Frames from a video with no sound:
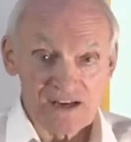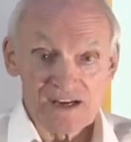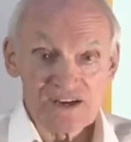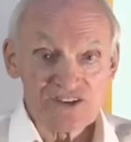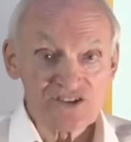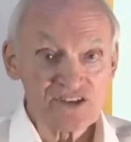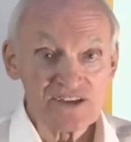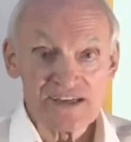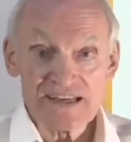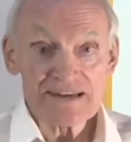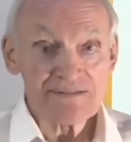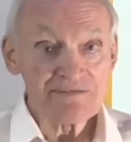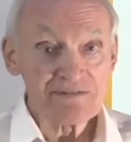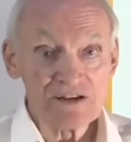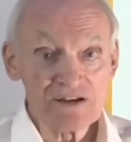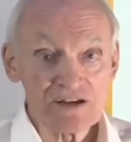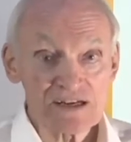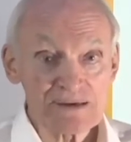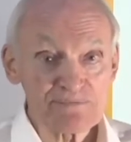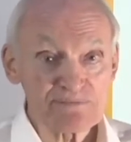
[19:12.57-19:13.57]
She didn't even
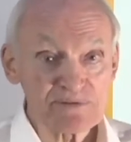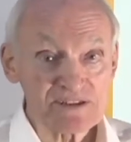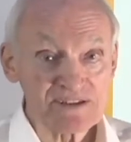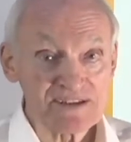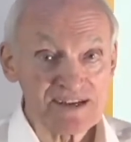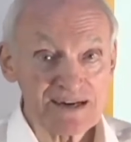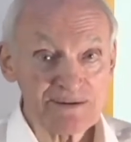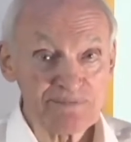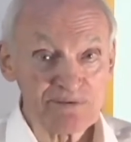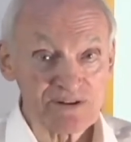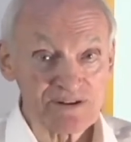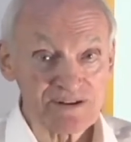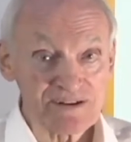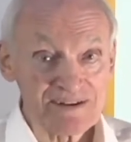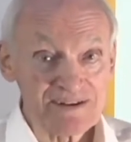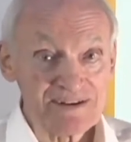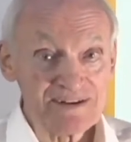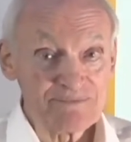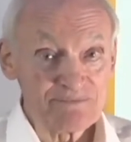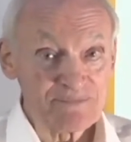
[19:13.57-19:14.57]
look up at the neighbor
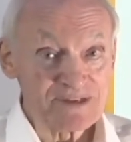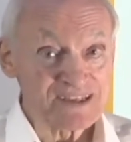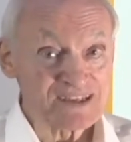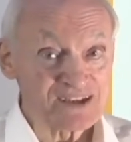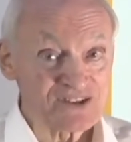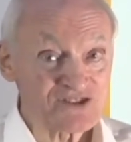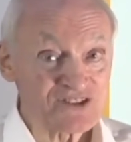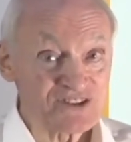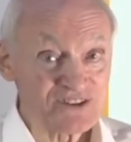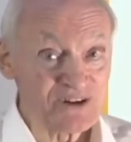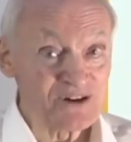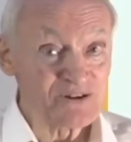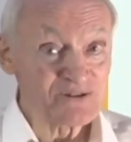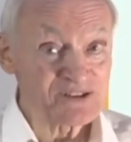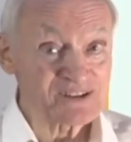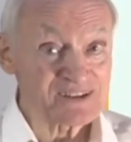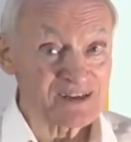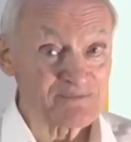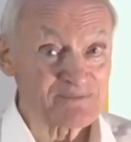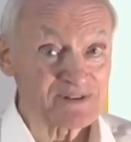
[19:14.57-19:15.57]
because she
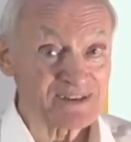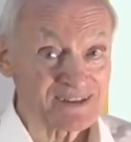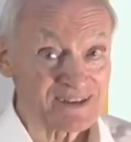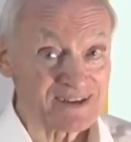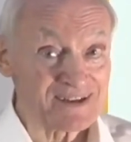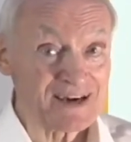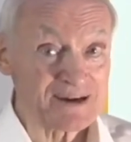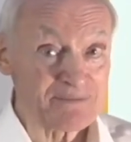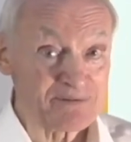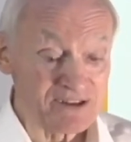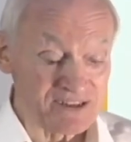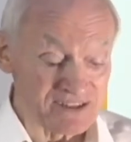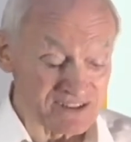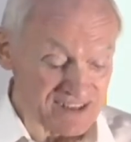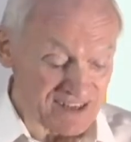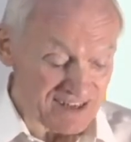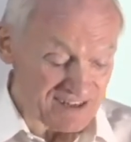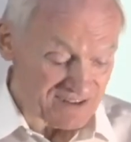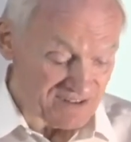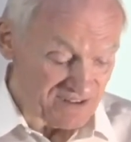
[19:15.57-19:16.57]
knows something the neighbor does
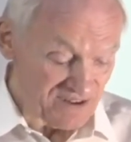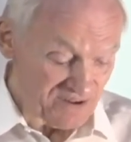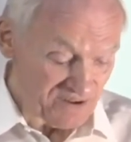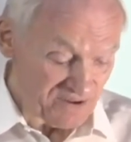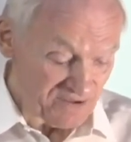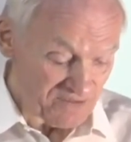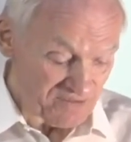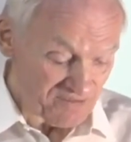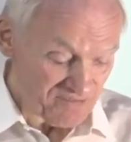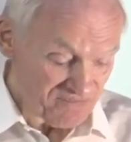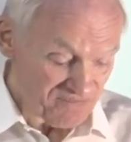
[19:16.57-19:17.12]
not know.